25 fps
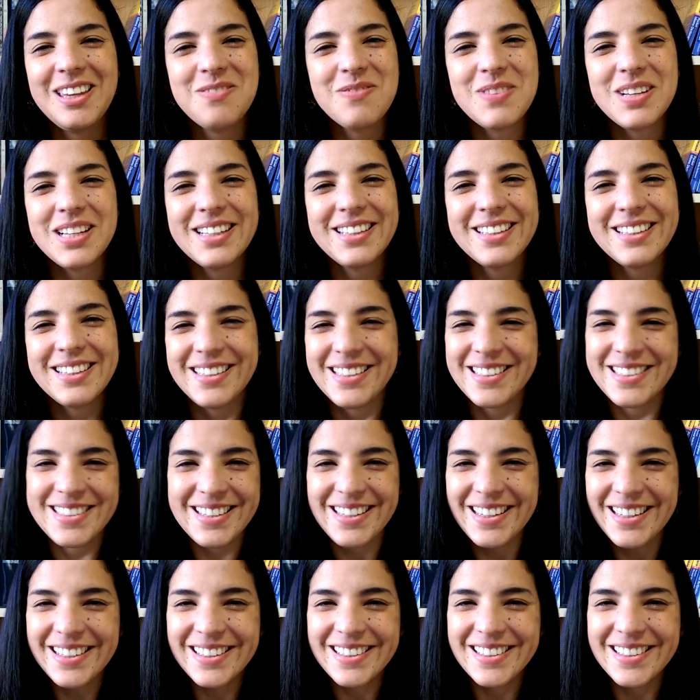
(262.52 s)
email is
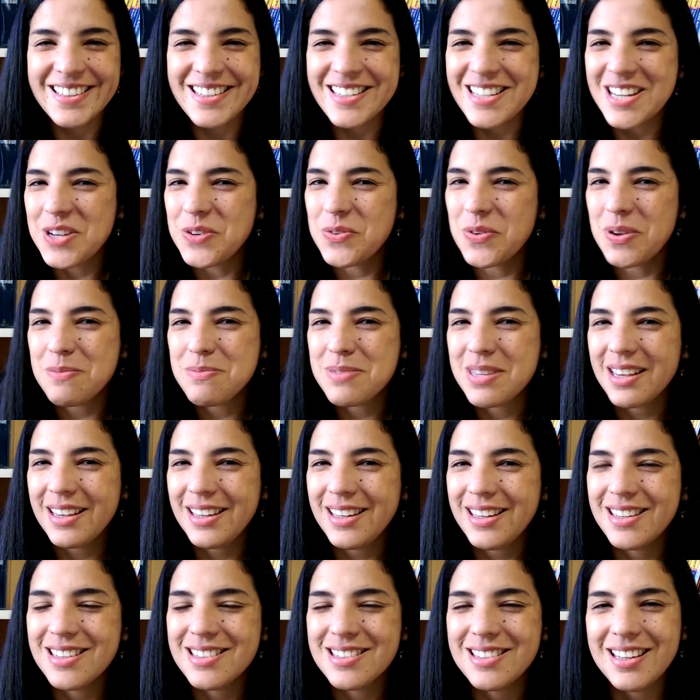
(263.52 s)
in English and
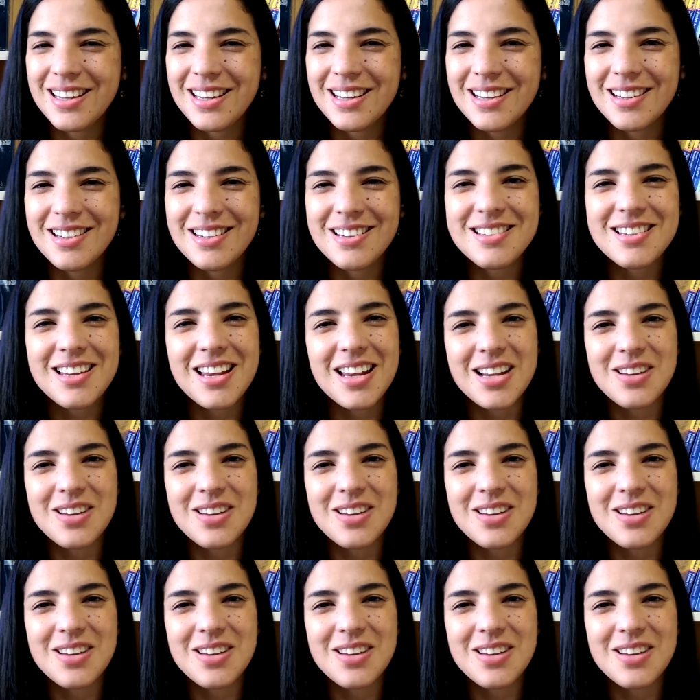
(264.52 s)
website is in English.